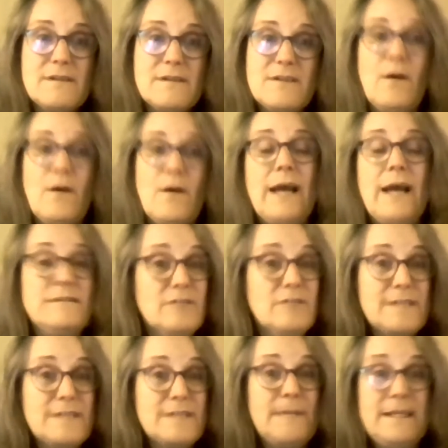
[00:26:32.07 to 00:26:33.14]
So I took
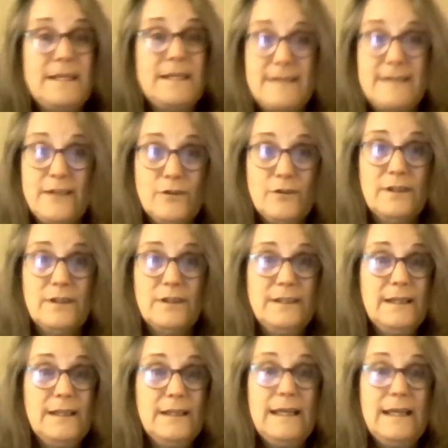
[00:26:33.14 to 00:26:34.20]
as many as I could,
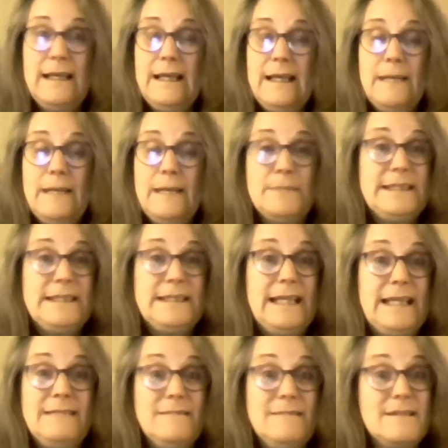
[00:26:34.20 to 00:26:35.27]
but
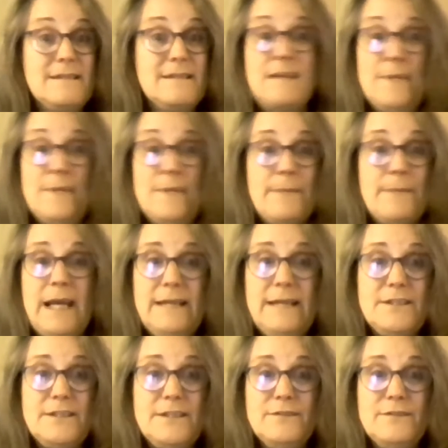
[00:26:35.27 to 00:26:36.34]
then some of them I
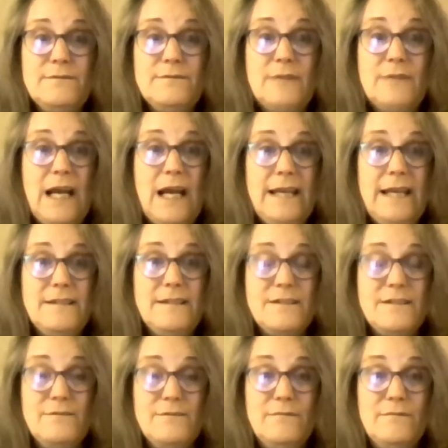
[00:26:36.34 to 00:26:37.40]
had to I had
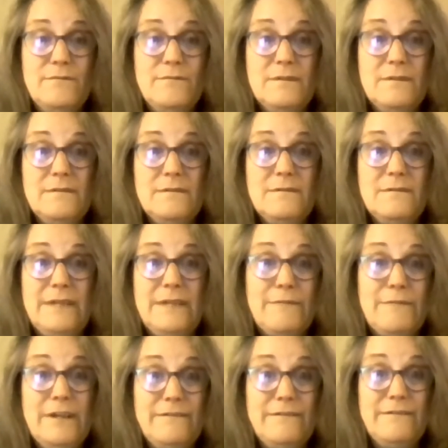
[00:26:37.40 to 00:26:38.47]
to get
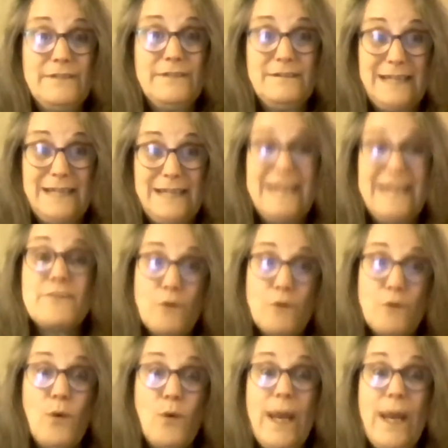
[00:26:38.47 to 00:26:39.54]
rid of, like throw
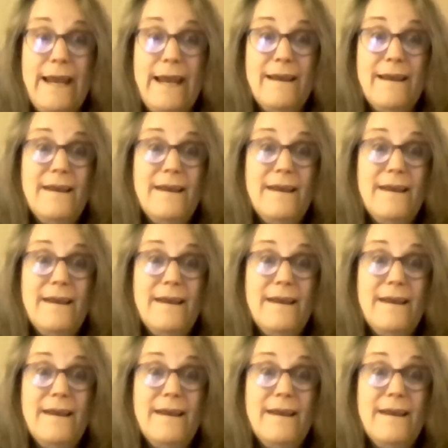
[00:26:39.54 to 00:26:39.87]
away.